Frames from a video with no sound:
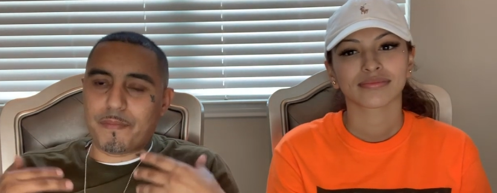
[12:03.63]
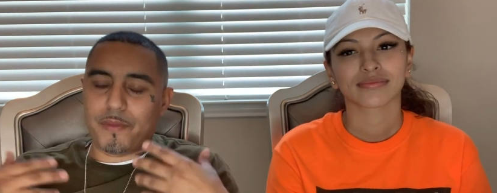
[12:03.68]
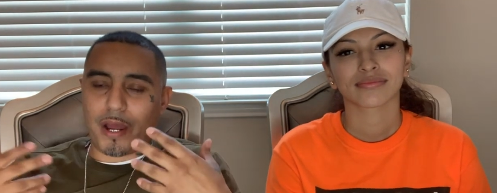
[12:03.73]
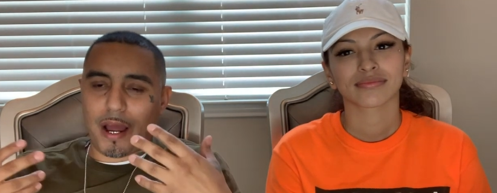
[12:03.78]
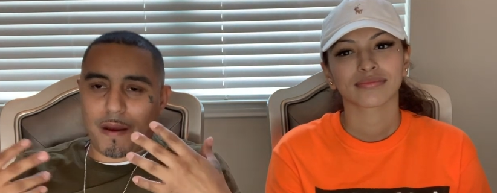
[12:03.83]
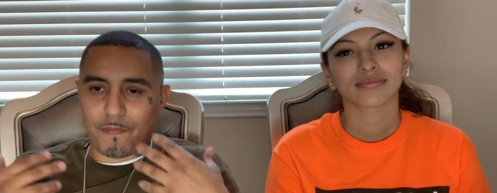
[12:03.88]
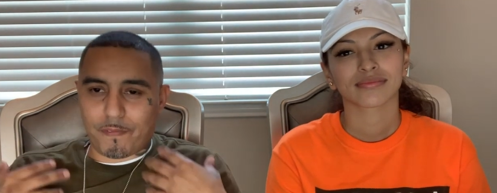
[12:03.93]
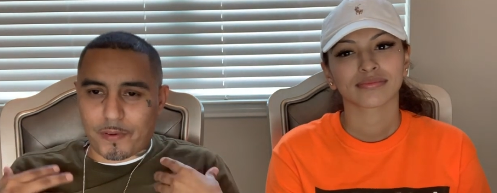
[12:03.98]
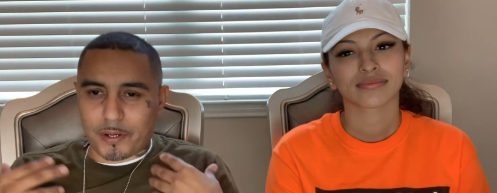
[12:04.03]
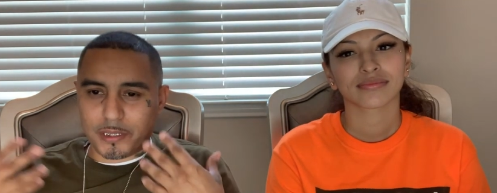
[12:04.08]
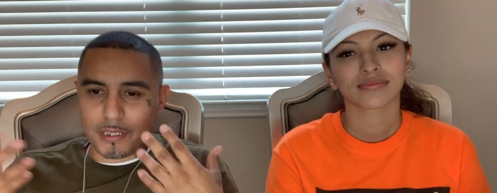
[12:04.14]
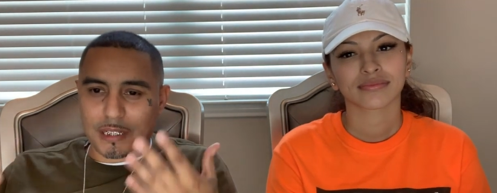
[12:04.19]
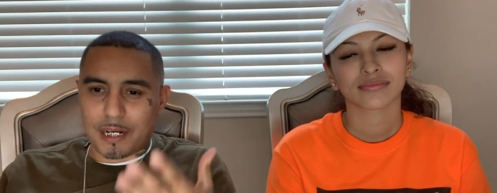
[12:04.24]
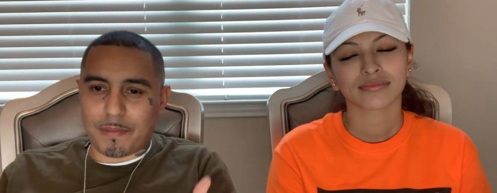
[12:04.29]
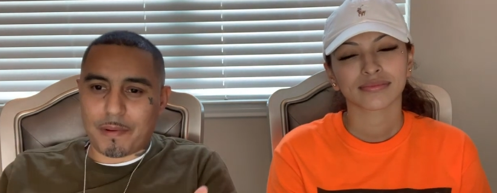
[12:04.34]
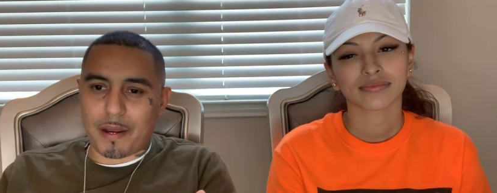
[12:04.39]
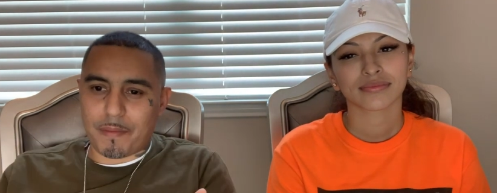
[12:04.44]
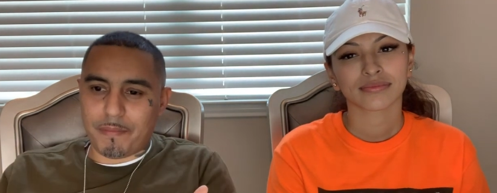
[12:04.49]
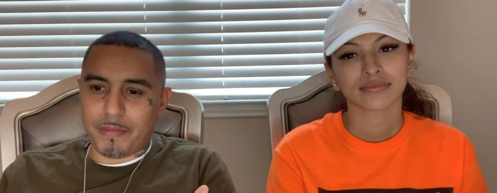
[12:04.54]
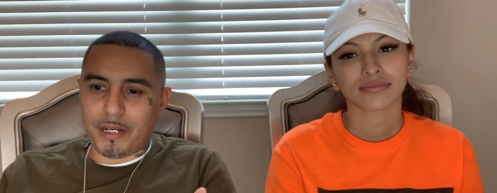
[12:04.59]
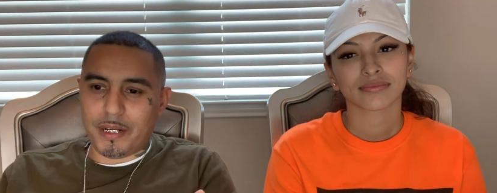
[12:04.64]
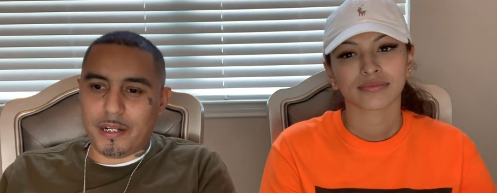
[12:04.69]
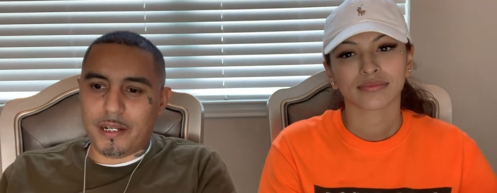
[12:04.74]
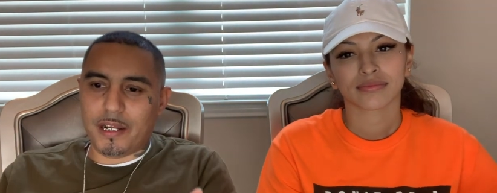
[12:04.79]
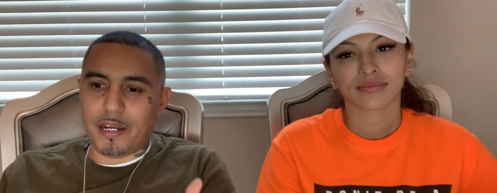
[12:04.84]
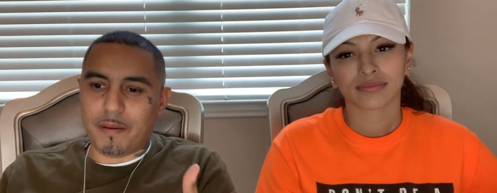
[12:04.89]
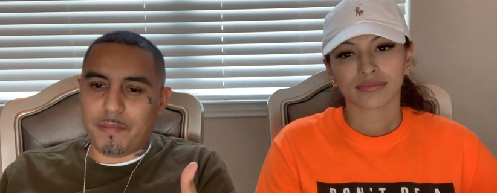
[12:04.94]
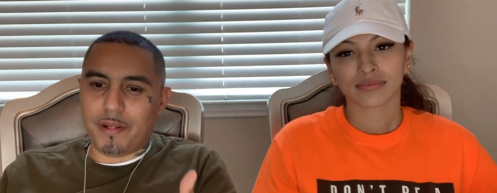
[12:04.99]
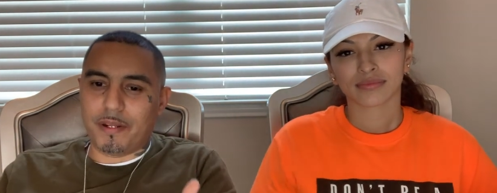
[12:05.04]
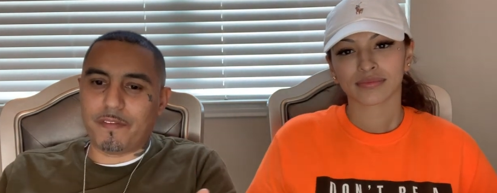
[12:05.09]
Speaker 1: the first time I'm meeting
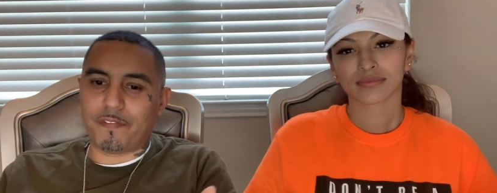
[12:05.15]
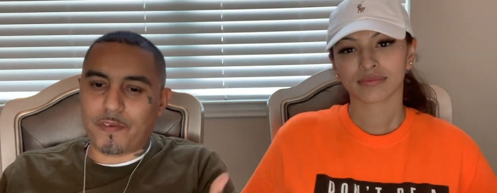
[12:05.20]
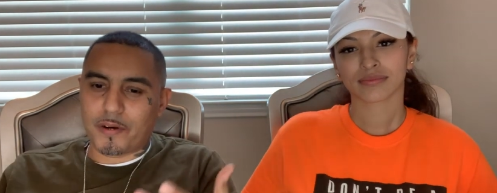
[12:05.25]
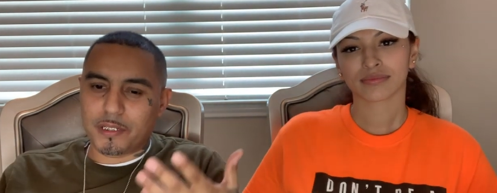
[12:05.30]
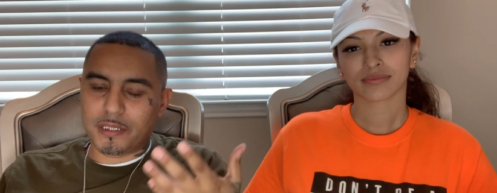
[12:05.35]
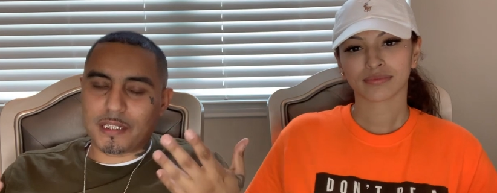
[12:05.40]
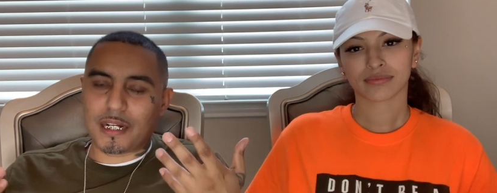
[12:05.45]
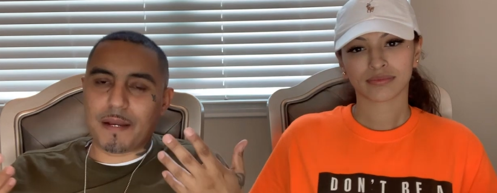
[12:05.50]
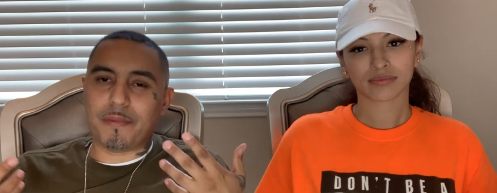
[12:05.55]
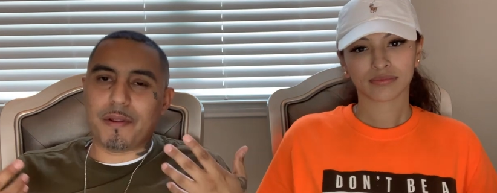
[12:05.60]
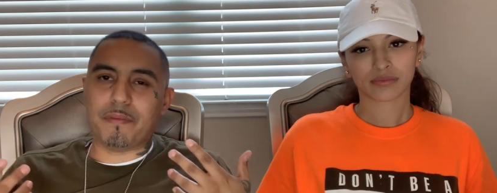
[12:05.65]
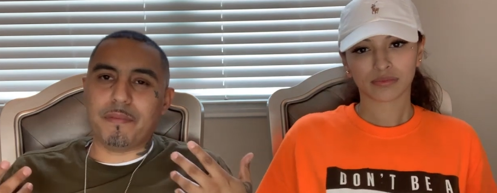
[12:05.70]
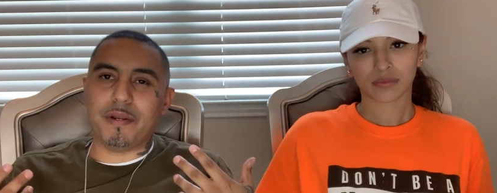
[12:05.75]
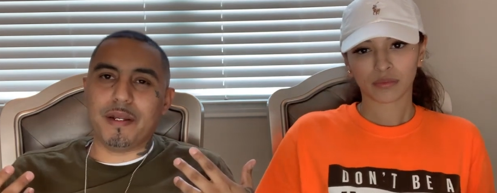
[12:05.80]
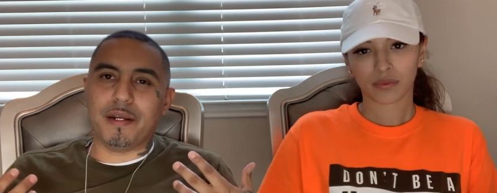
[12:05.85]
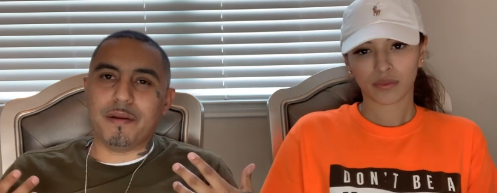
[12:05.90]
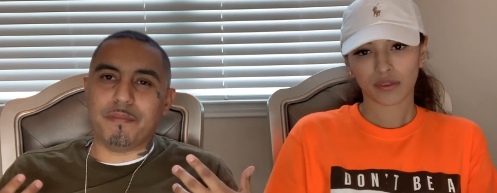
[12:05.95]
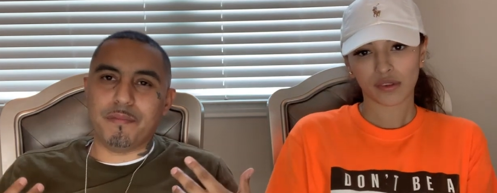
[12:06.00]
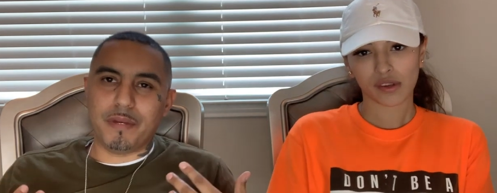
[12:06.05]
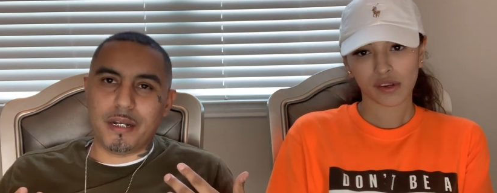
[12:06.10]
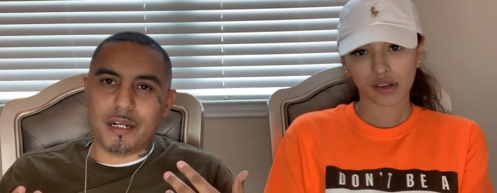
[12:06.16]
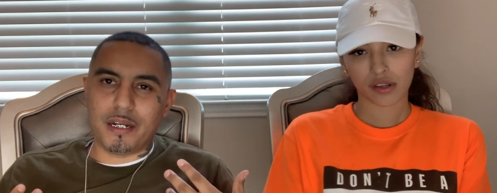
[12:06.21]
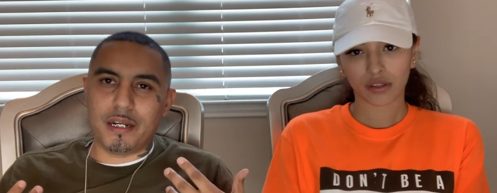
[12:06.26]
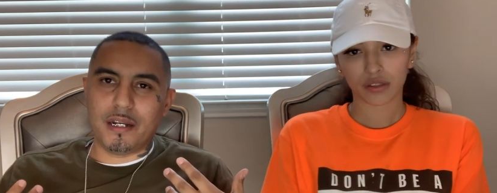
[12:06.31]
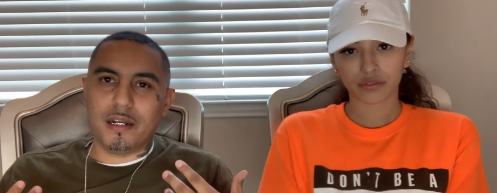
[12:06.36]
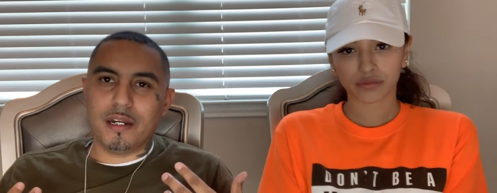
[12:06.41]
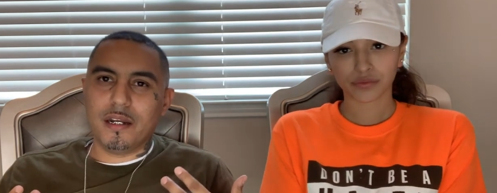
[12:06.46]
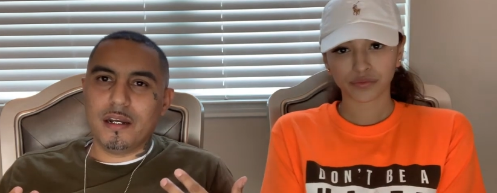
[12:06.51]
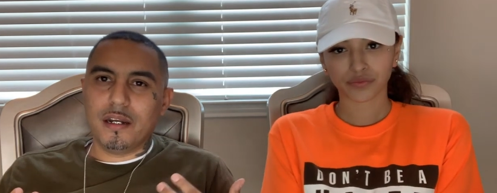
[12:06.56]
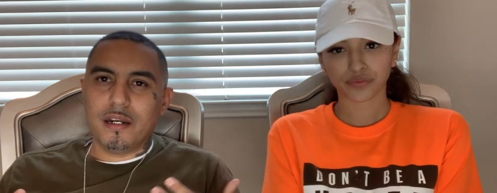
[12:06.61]
them and the first time they're meeting me,
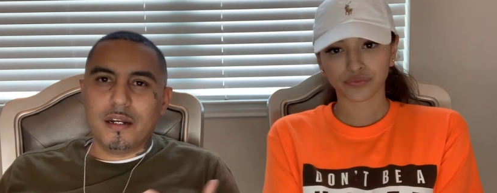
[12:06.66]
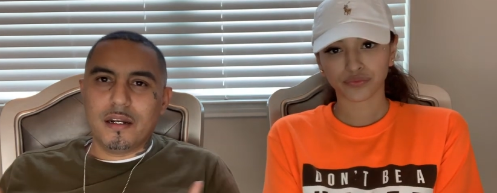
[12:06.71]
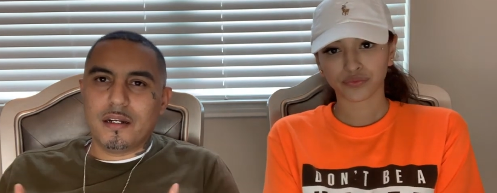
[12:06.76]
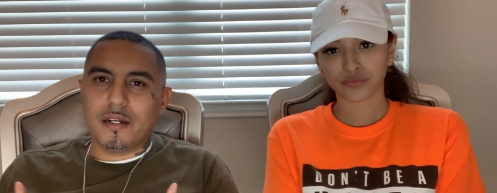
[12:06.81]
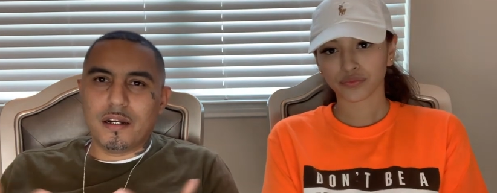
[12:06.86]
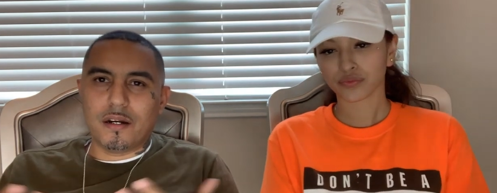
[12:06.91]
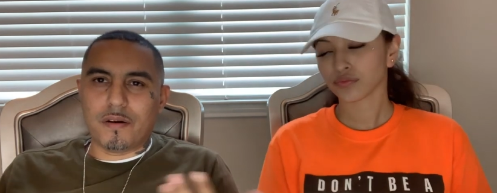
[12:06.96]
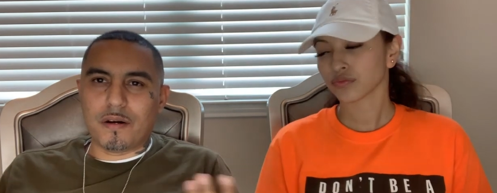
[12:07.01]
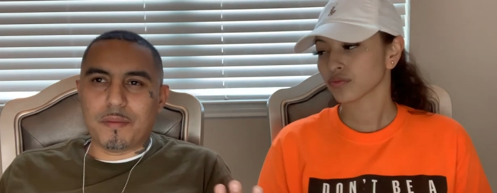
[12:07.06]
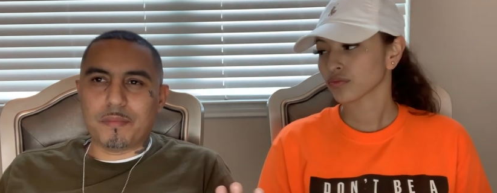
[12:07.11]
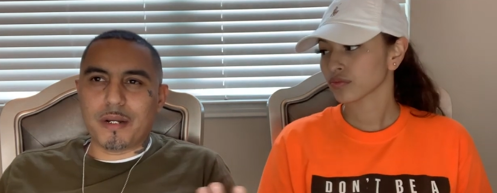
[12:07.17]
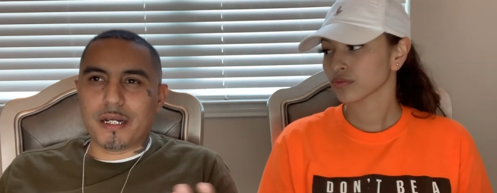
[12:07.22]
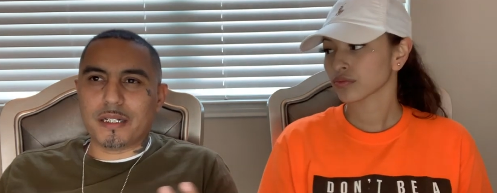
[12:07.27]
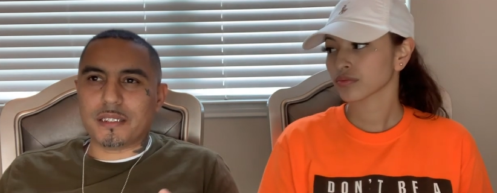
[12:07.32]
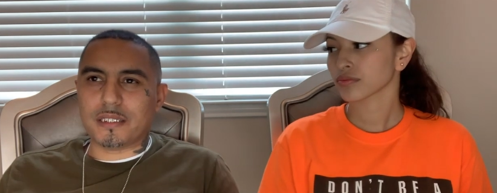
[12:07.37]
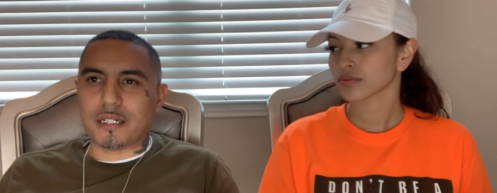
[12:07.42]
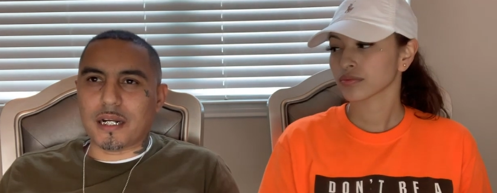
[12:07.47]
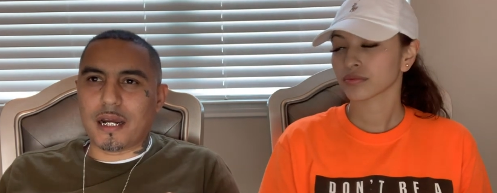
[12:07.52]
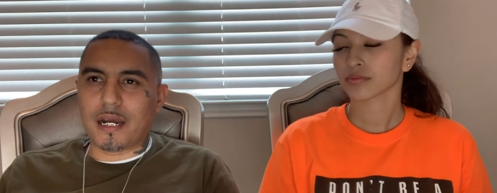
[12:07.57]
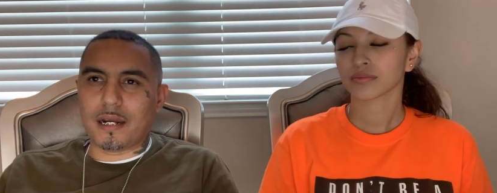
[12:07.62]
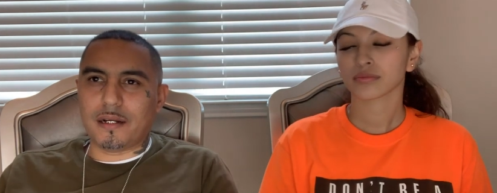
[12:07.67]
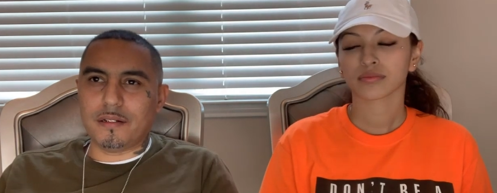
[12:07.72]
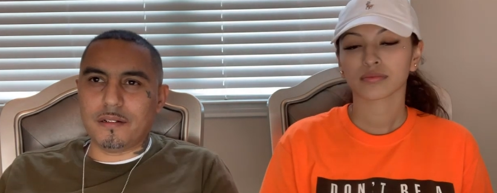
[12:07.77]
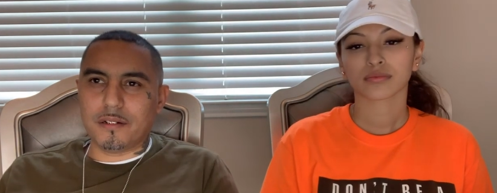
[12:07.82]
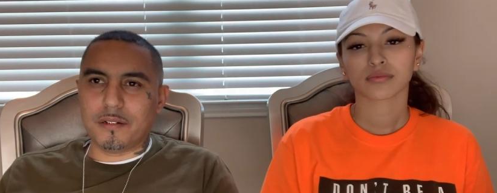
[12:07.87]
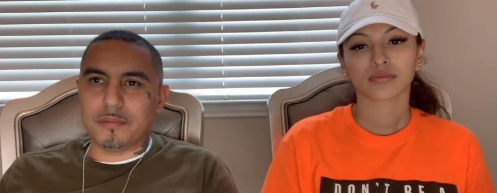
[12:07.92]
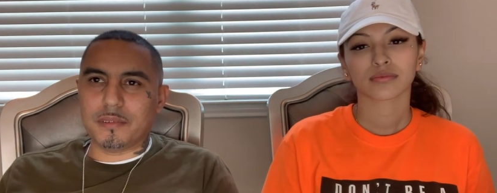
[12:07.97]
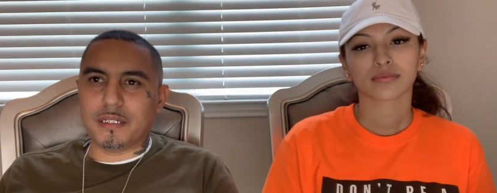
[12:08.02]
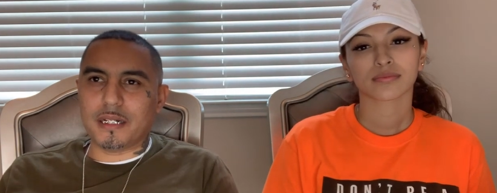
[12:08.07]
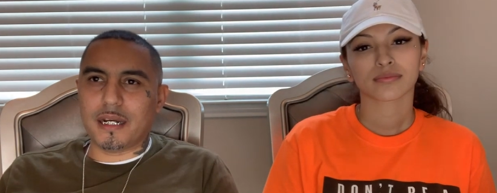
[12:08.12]
no, I'm not shy, you
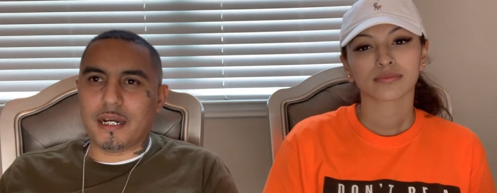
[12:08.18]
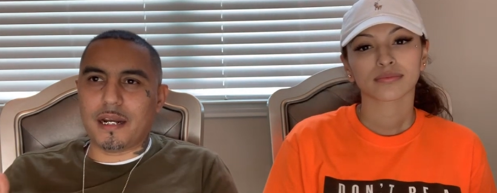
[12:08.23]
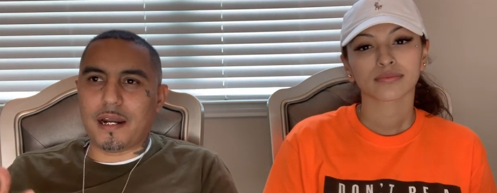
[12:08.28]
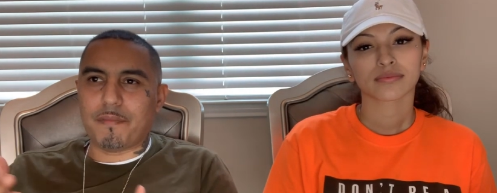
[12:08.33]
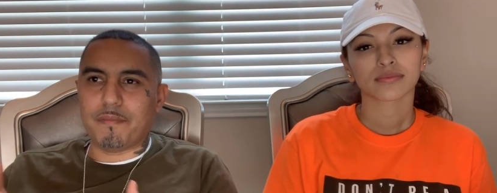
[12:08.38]
know what I'm saying?